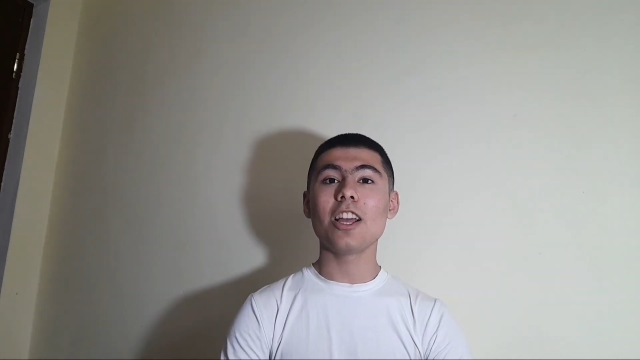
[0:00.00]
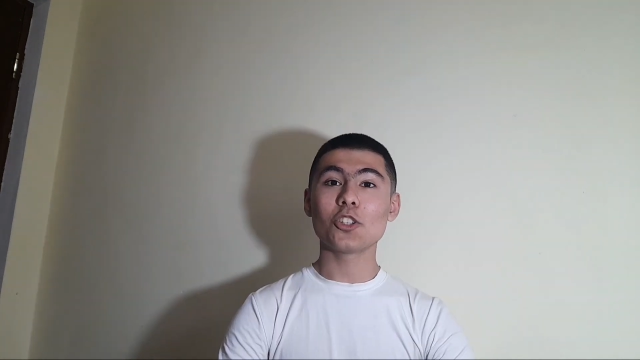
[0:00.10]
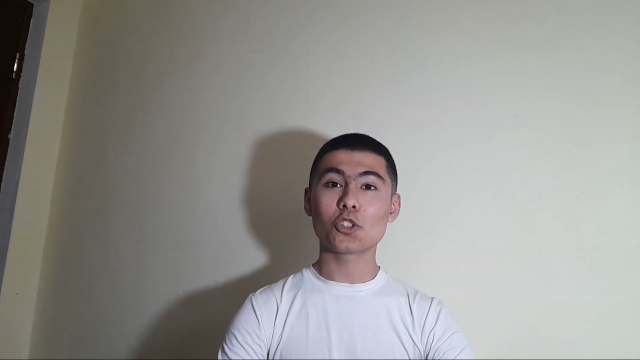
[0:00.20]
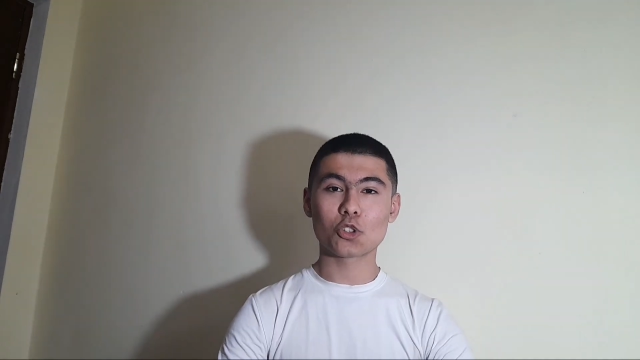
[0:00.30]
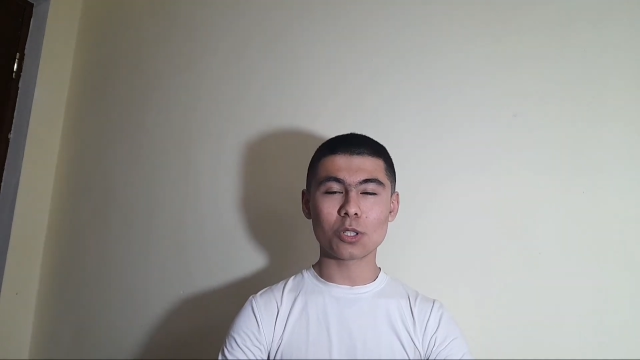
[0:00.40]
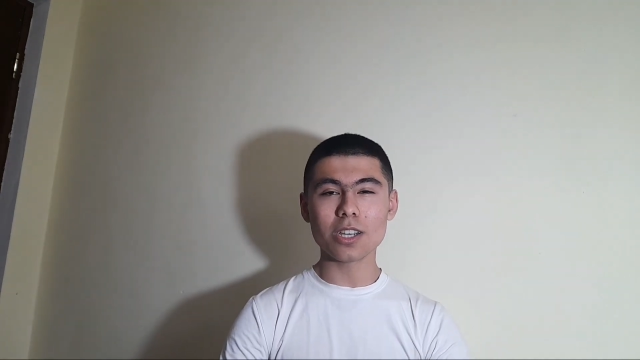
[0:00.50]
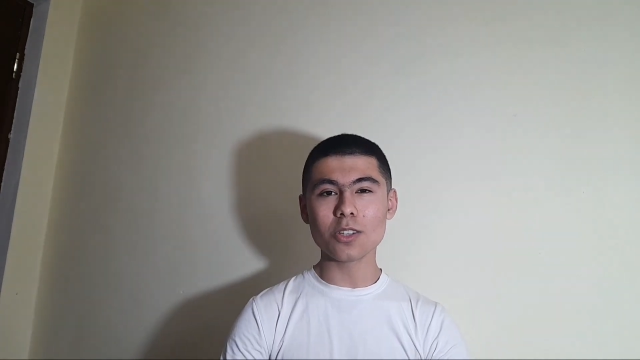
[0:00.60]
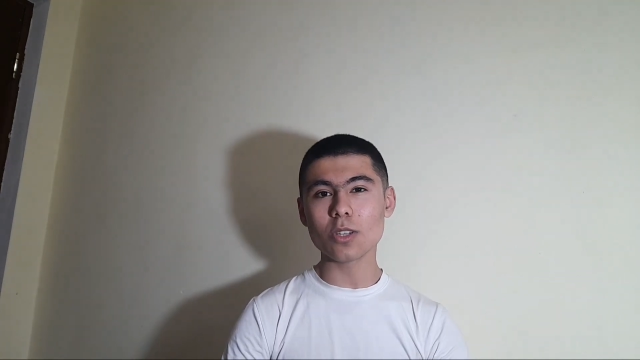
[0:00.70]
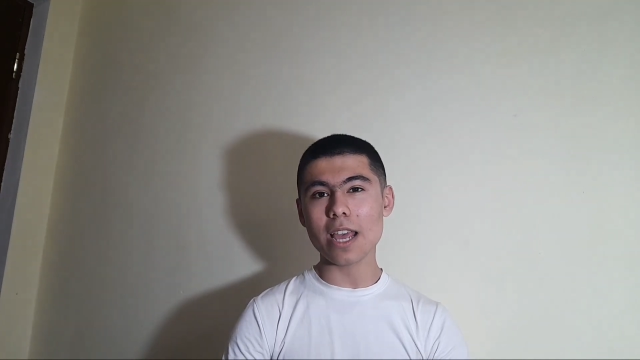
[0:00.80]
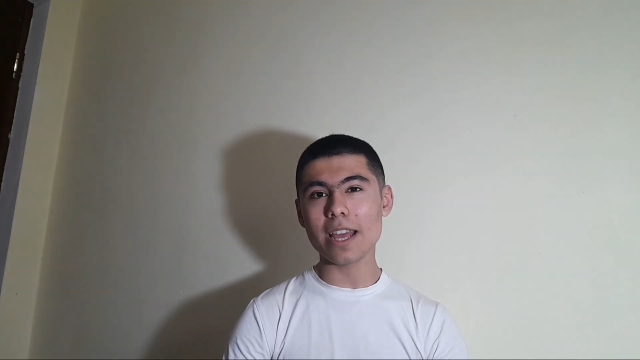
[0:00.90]
Try
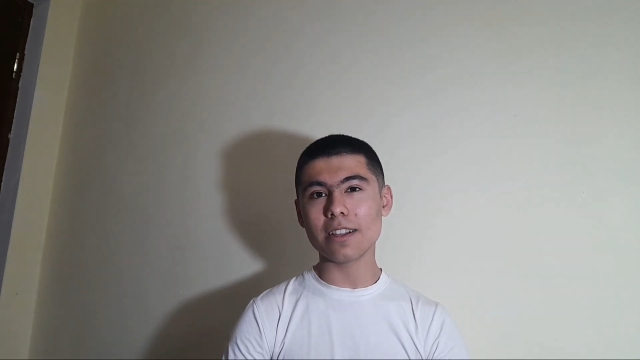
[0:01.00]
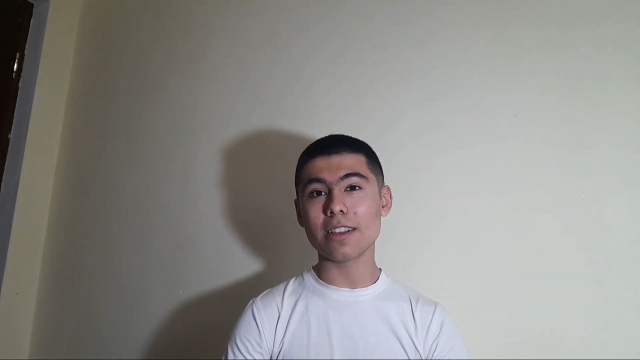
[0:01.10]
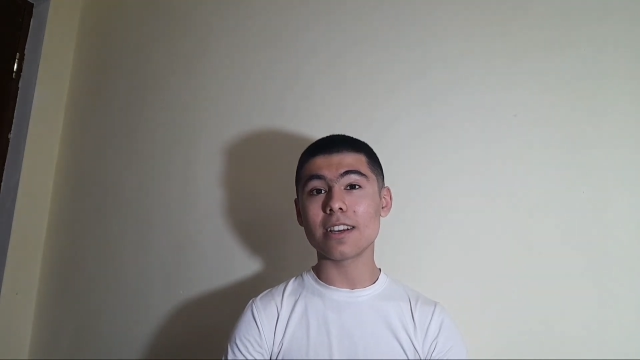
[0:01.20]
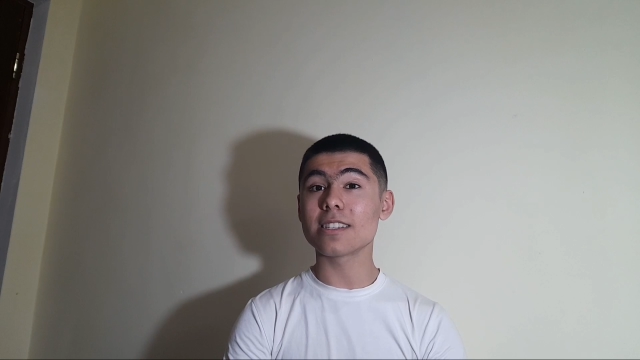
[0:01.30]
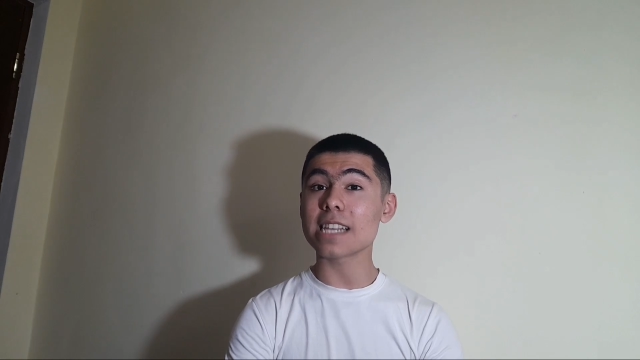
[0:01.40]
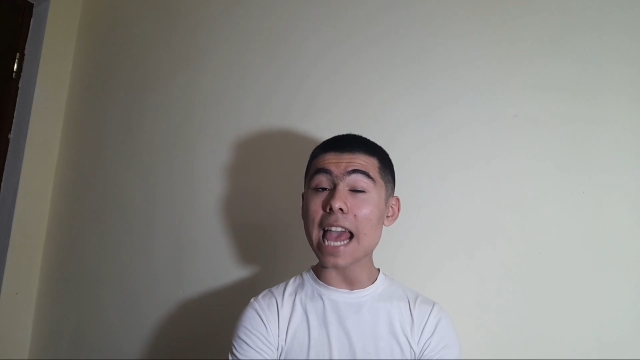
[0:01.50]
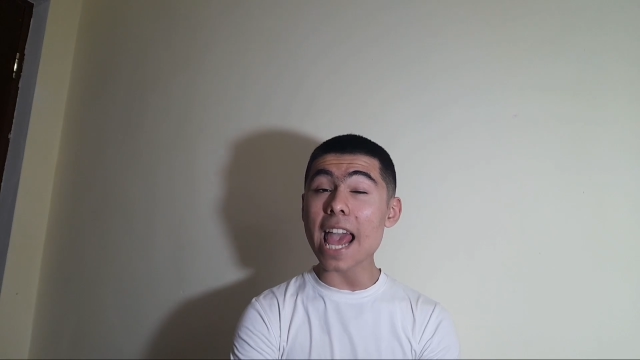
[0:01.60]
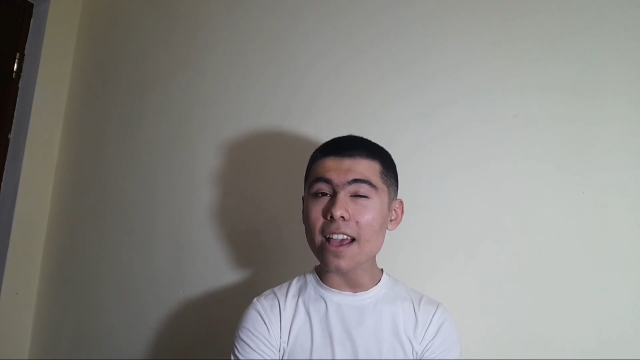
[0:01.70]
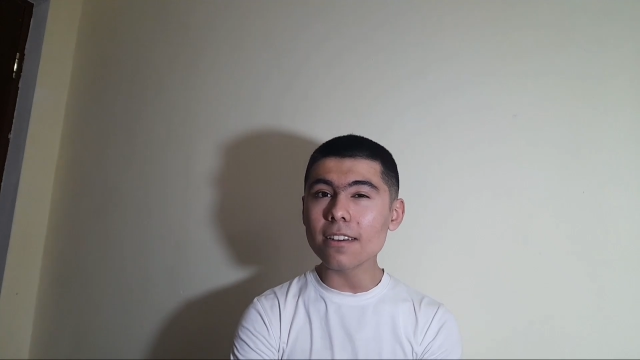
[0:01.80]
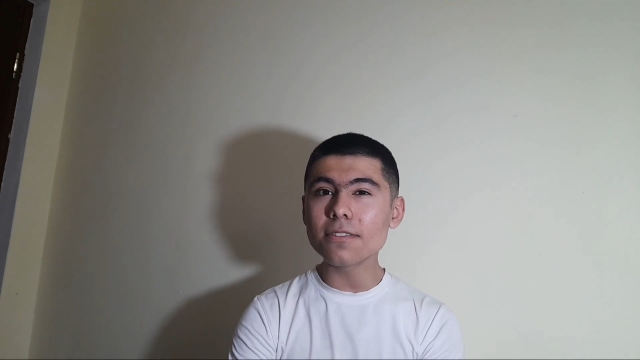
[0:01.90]
to analyze
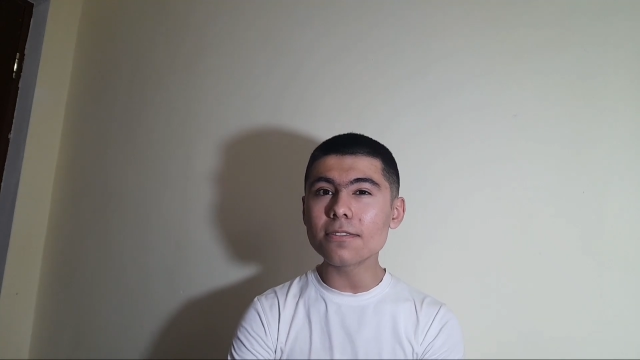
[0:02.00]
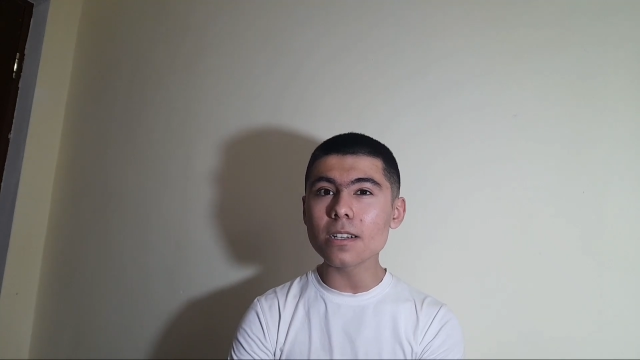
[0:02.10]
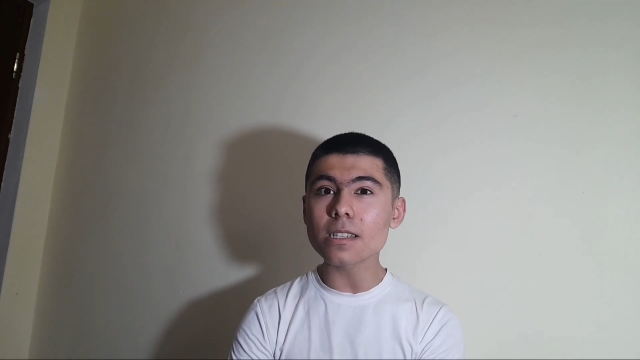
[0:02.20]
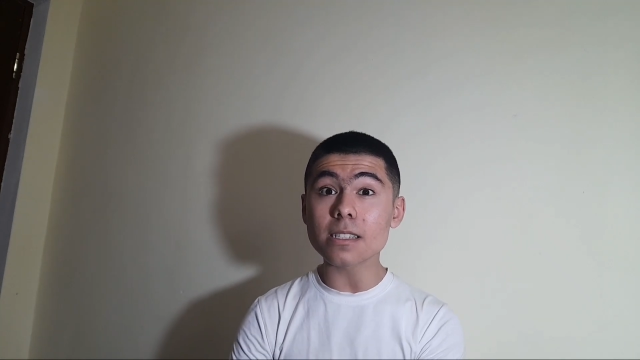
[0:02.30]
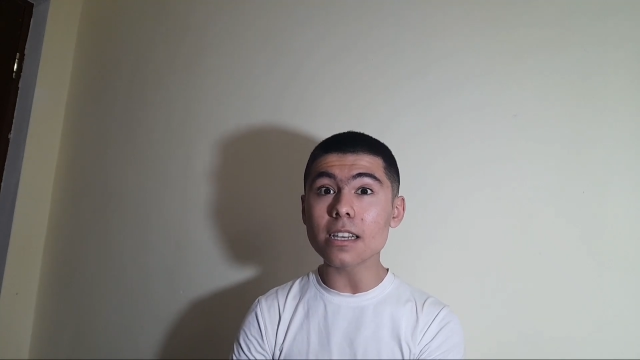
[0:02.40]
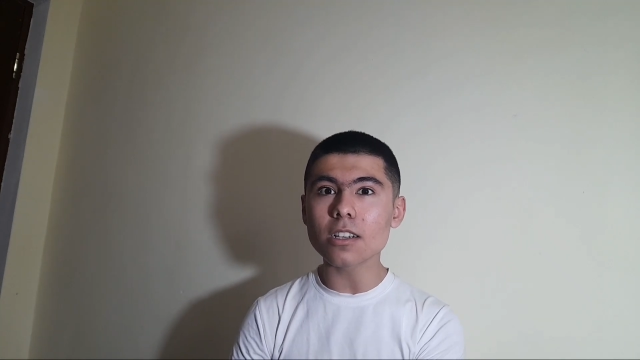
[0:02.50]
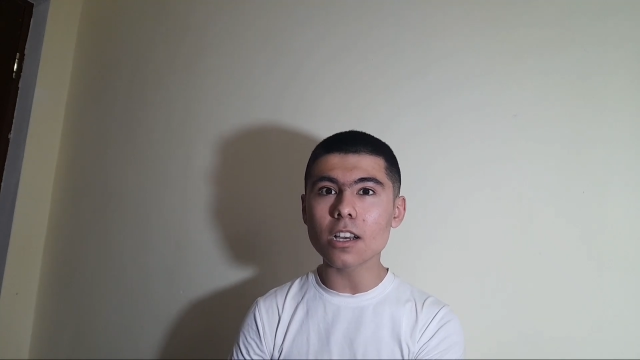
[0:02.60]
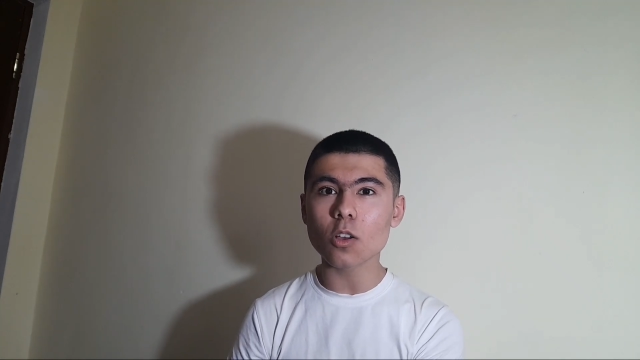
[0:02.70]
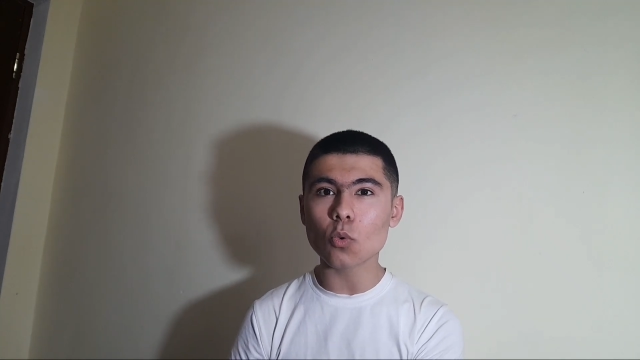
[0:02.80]
every single